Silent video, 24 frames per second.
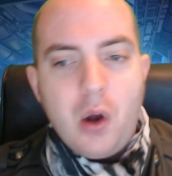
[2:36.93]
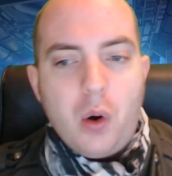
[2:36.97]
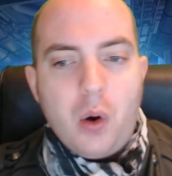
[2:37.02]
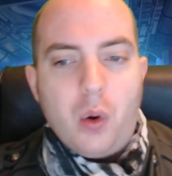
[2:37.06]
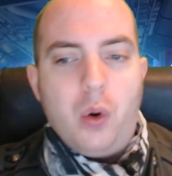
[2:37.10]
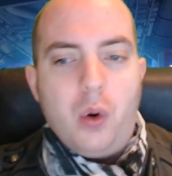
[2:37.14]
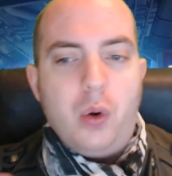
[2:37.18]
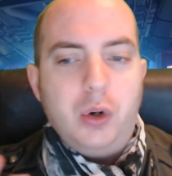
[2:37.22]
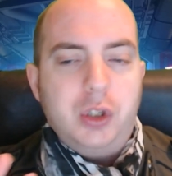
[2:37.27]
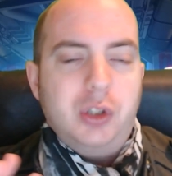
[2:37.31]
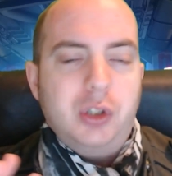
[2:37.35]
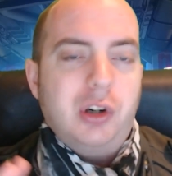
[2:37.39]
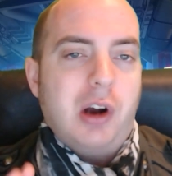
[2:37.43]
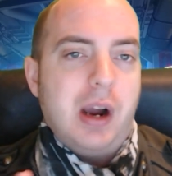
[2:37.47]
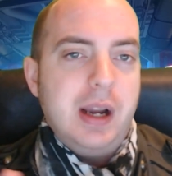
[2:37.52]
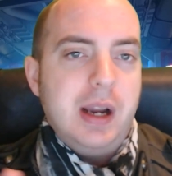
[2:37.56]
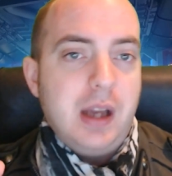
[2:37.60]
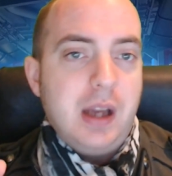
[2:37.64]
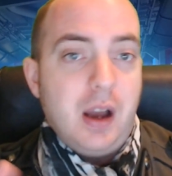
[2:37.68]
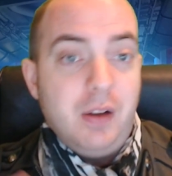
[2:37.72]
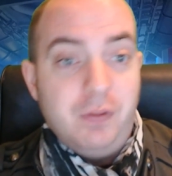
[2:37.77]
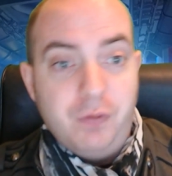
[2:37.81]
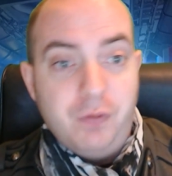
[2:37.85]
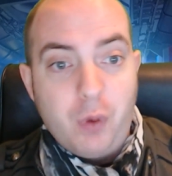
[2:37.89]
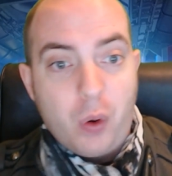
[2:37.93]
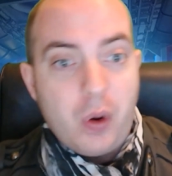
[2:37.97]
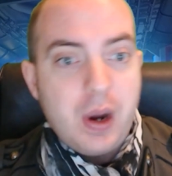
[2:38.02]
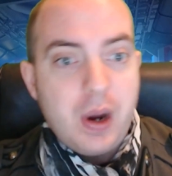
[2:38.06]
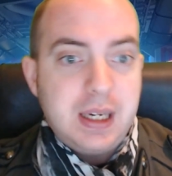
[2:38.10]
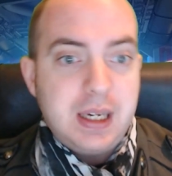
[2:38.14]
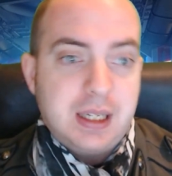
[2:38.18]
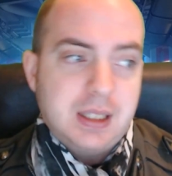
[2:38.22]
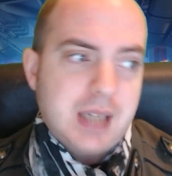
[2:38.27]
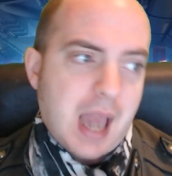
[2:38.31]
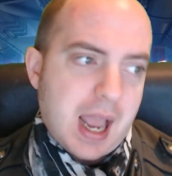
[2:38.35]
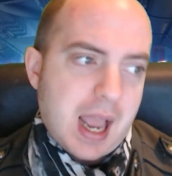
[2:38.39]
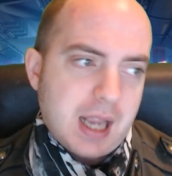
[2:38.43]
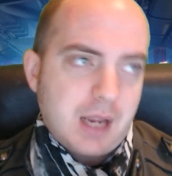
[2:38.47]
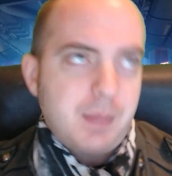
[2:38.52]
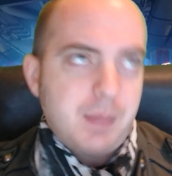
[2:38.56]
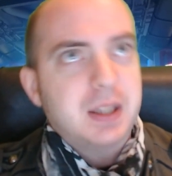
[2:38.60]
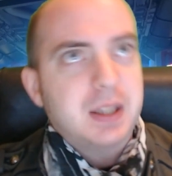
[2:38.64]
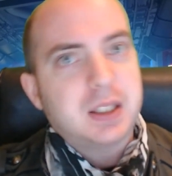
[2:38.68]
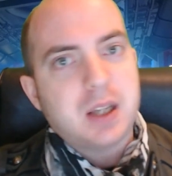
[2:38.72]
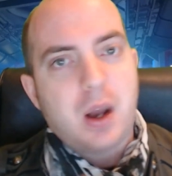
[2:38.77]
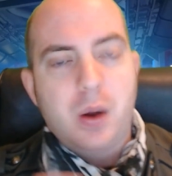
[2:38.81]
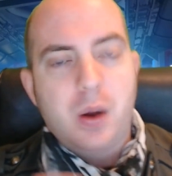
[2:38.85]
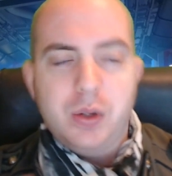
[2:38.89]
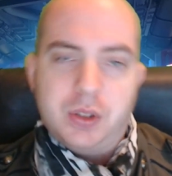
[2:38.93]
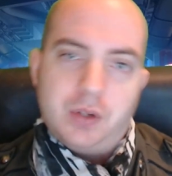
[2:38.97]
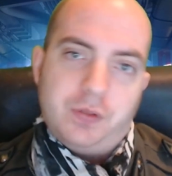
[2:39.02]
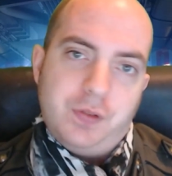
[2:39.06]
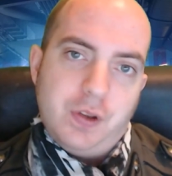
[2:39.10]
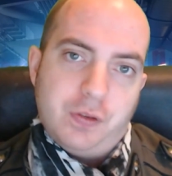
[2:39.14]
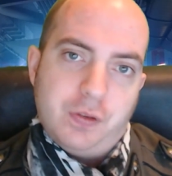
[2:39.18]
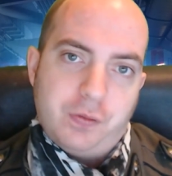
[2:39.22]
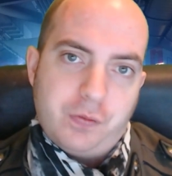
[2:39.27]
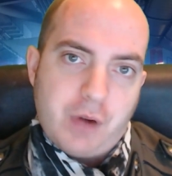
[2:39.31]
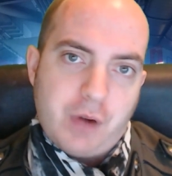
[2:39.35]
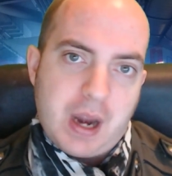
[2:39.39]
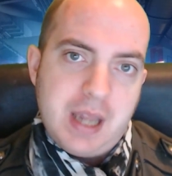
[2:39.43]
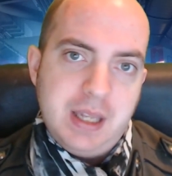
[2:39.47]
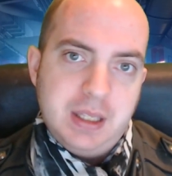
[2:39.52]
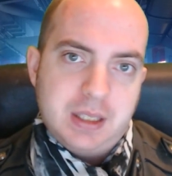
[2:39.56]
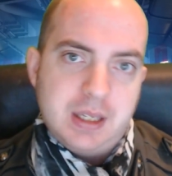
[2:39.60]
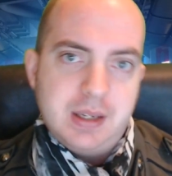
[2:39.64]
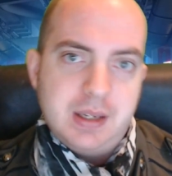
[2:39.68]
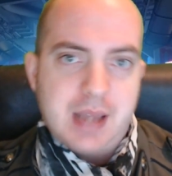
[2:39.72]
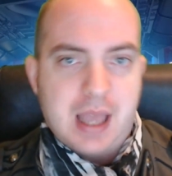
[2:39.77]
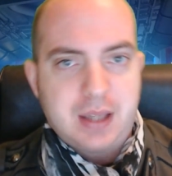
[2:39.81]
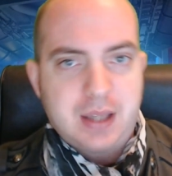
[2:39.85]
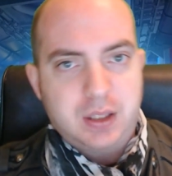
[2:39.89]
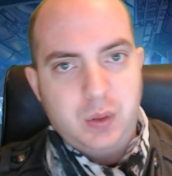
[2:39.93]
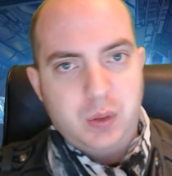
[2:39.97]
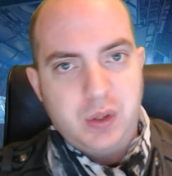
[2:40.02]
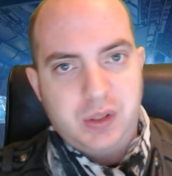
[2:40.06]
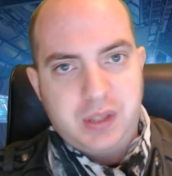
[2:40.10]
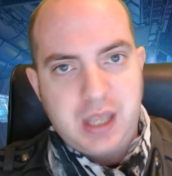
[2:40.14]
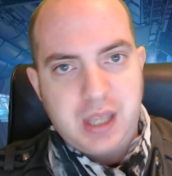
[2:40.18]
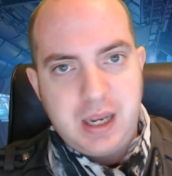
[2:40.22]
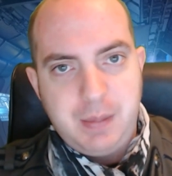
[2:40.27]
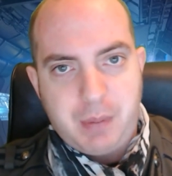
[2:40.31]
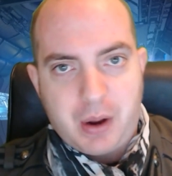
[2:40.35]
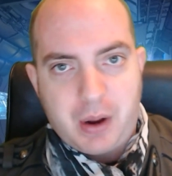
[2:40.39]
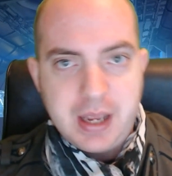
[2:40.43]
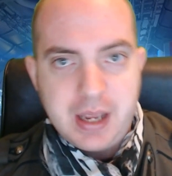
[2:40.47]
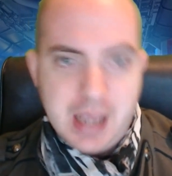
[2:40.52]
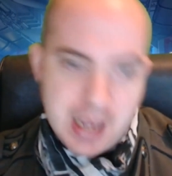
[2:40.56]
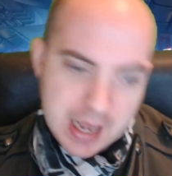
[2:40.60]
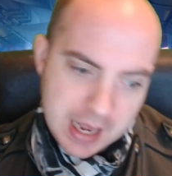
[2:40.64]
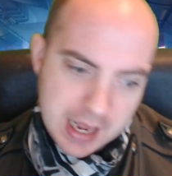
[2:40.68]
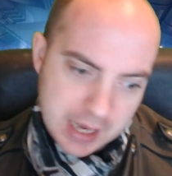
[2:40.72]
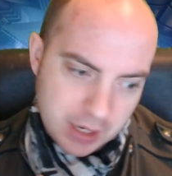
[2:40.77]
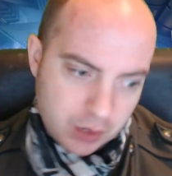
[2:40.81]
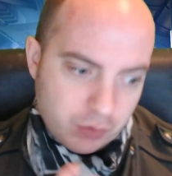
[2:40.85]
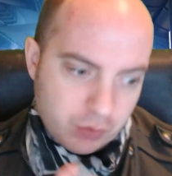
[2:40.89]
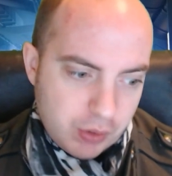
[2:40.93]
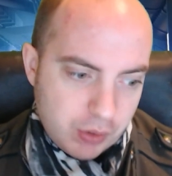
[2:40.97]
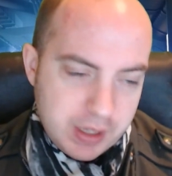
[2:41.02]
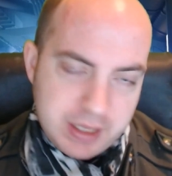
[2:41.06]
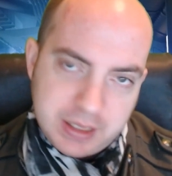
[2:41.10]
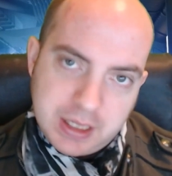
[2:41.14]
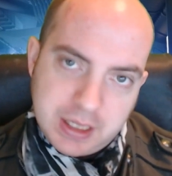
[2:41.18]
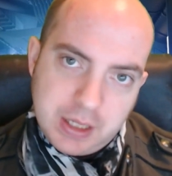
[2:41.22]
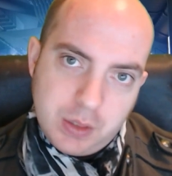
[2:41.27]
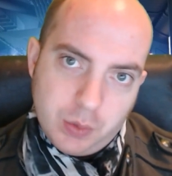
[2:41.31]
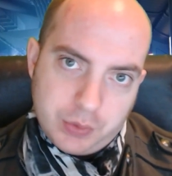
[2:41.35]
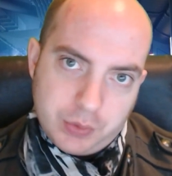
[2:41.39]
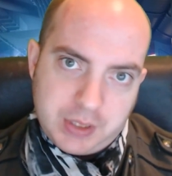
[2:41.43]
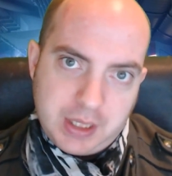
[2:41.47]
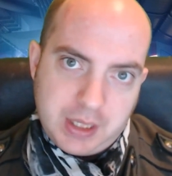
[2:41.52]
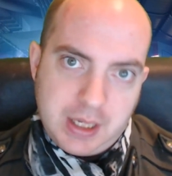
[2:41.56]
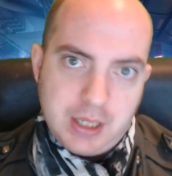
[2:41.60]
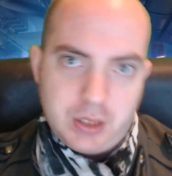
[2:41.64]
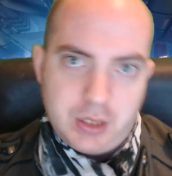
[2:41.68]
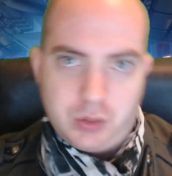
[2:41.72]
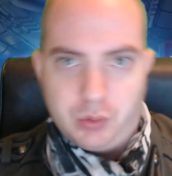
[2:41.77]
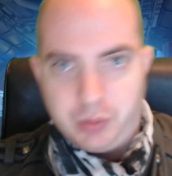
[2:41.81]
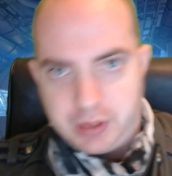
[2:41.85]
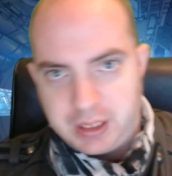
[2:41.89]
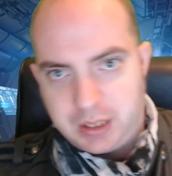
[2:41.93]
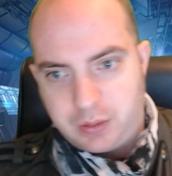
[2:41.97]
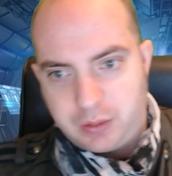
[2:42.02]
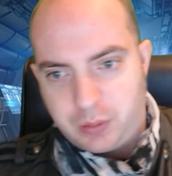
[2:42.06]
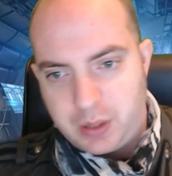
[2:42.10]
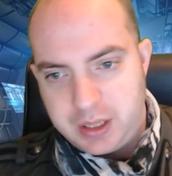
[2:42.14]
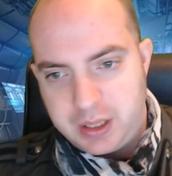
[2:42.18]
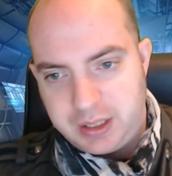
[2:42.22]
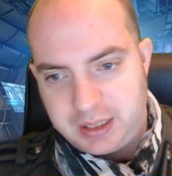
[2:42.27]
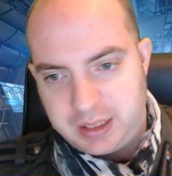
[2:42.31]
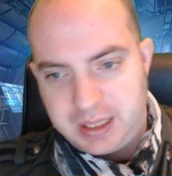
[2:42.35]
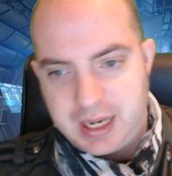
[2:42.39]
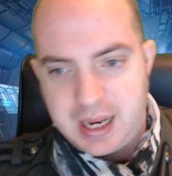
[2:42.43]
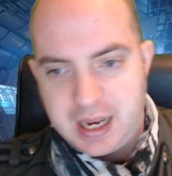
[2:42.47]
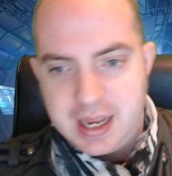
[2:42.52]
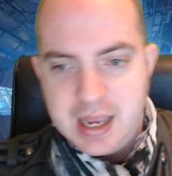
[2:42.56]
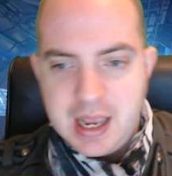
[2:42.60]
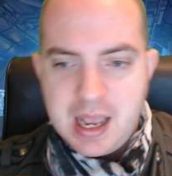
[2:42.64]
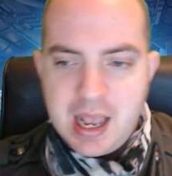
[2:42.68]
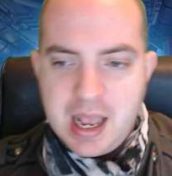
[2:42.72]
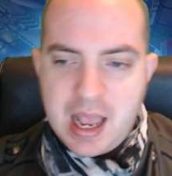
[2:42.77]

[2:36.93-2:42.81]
or try and avoid tank missiles off your friends and that sort of thing by increasing your signature or decreasing it.